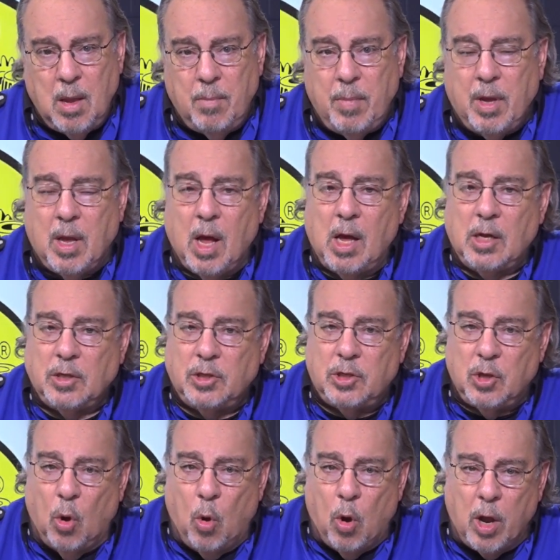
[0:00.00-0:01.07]

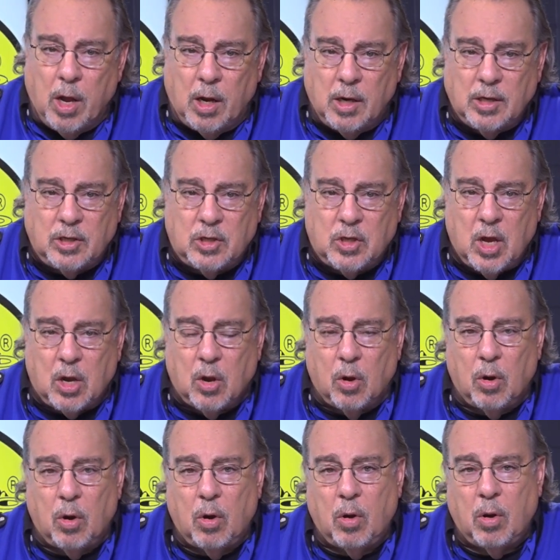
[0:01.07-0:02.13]
because oil is
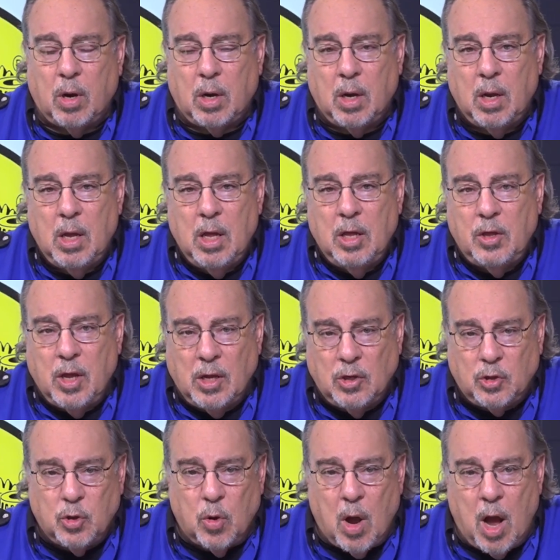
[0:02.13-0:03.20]
thicker and
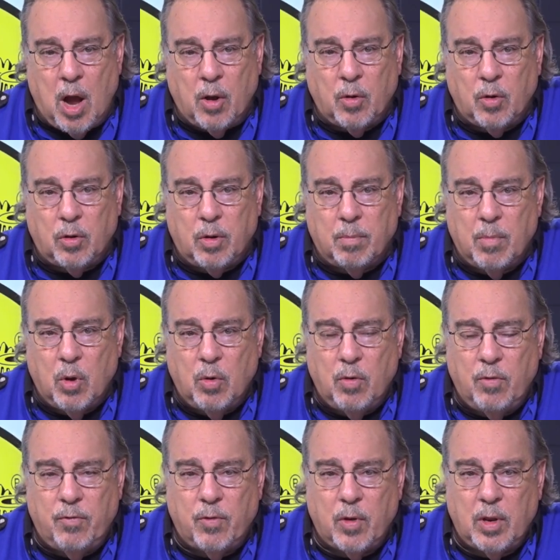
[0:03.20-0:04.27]
things are harder to
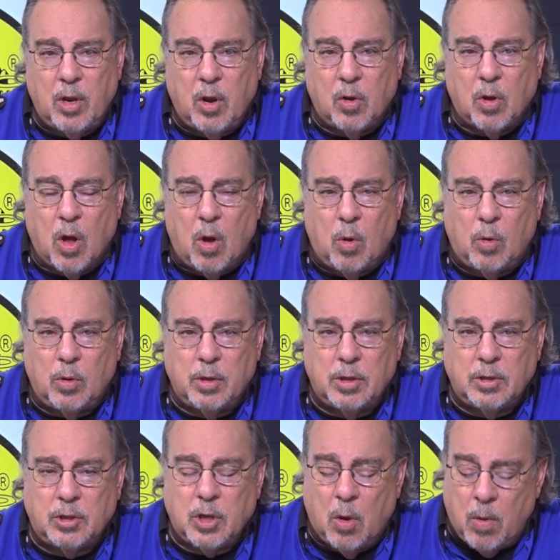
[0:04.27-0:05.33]
move when they're cold
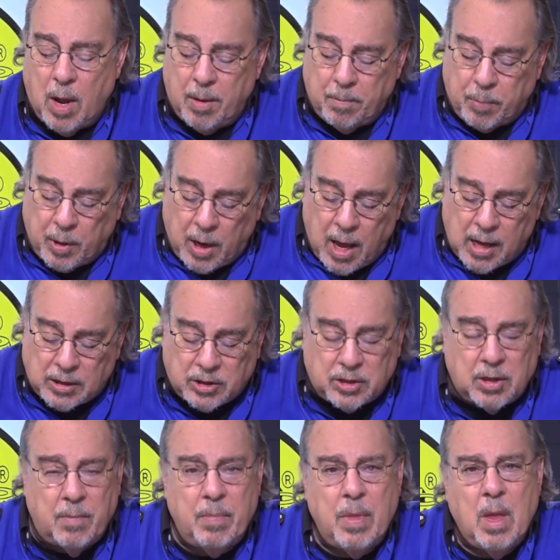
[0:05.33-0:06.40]
and so on.
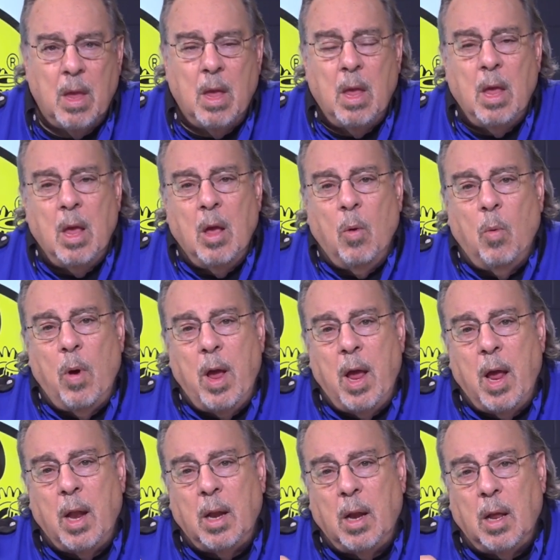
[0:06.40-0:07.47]
Plus,
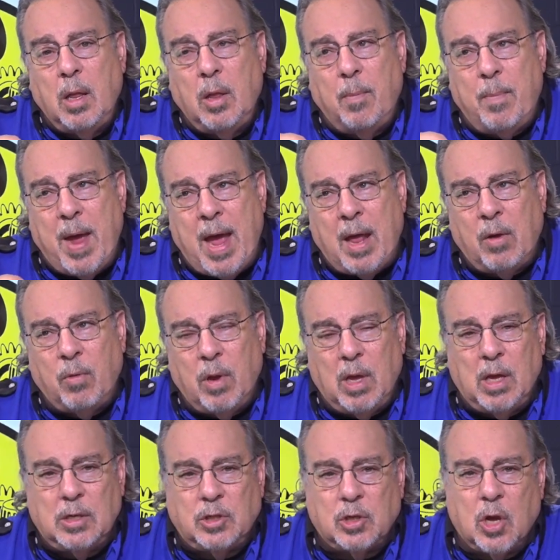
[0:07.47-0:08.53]
when the battery
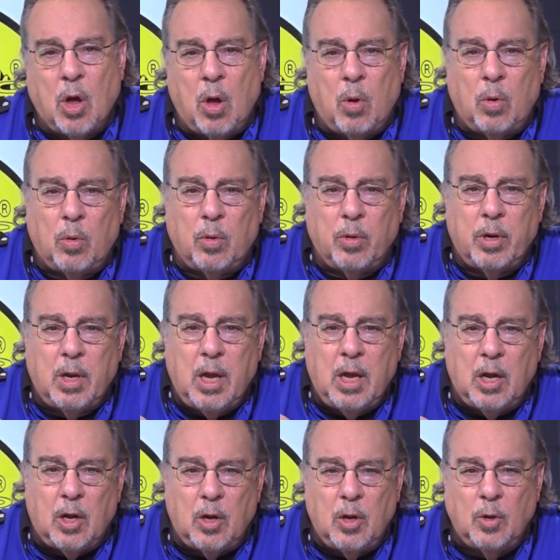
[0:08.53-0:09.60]
gets cold,
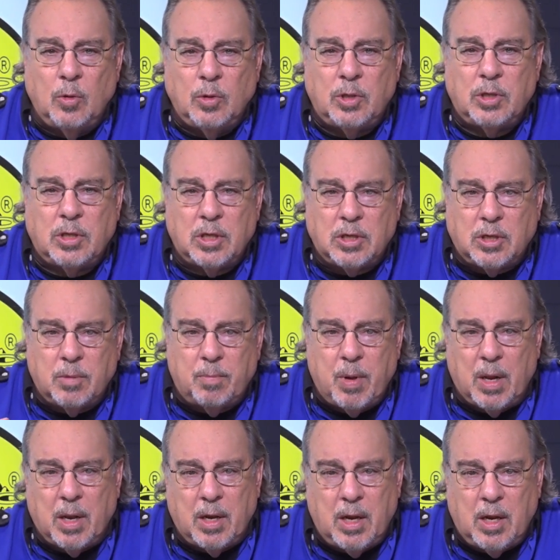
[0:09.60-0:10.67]
it loses its
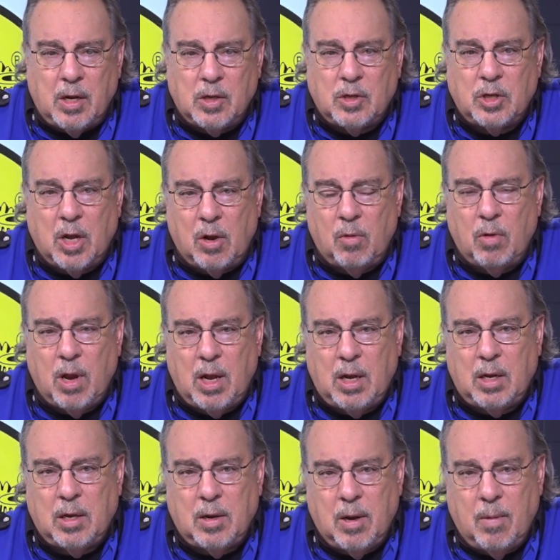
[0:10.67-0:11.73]
ability to
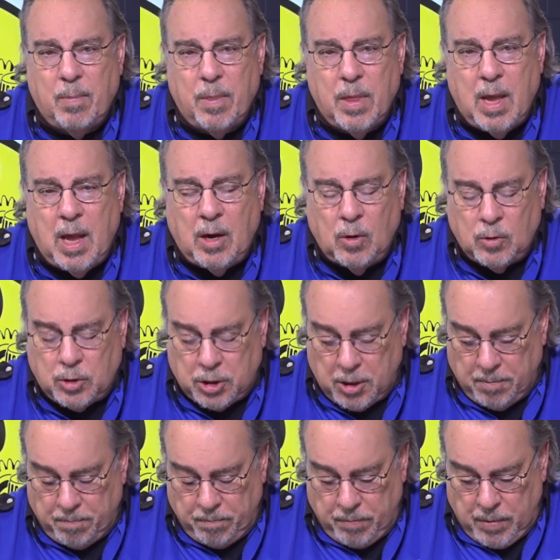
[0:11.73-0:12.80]
generate
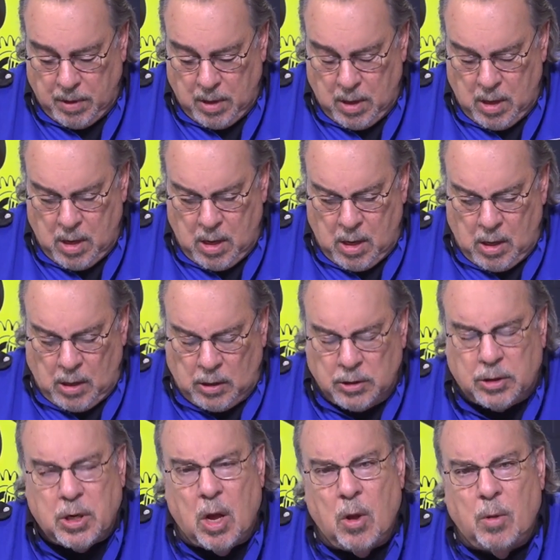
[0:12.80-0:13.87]
energy.
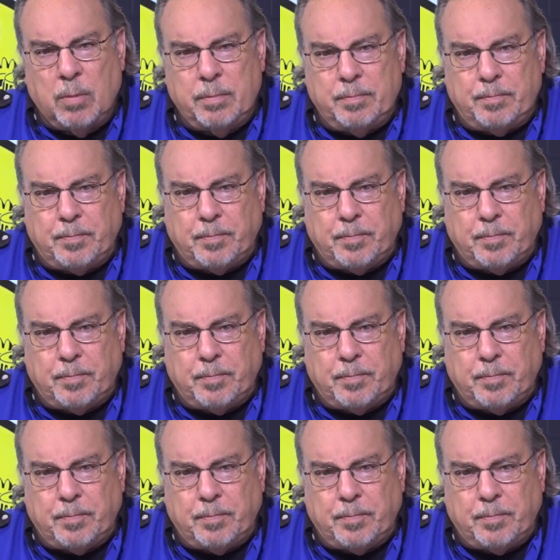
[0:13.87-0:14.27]
So